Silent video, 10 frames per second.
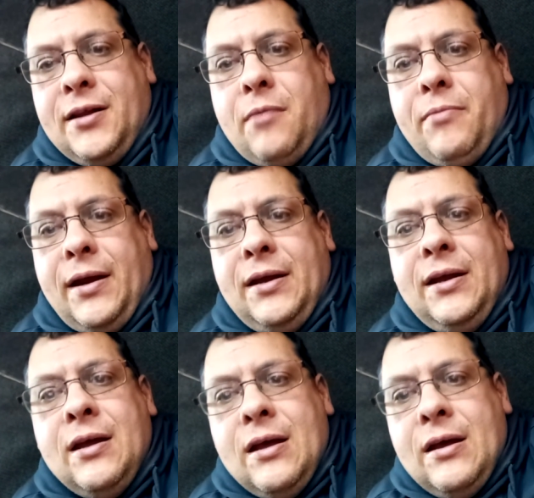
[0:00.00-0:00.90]
That'll be
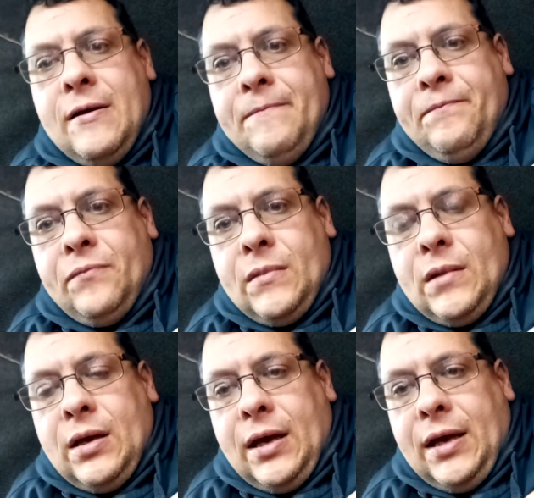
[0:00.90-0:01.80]

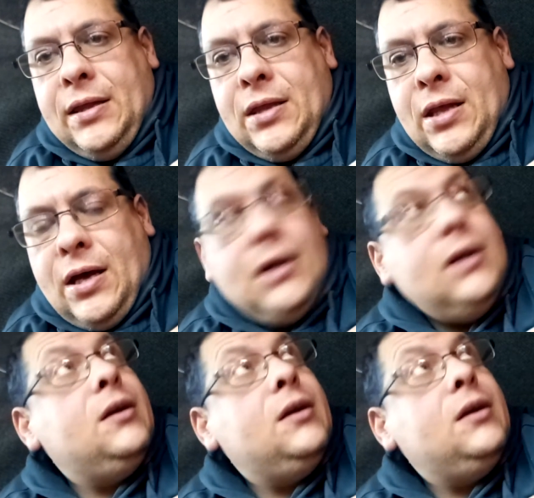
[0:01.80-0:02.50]
in the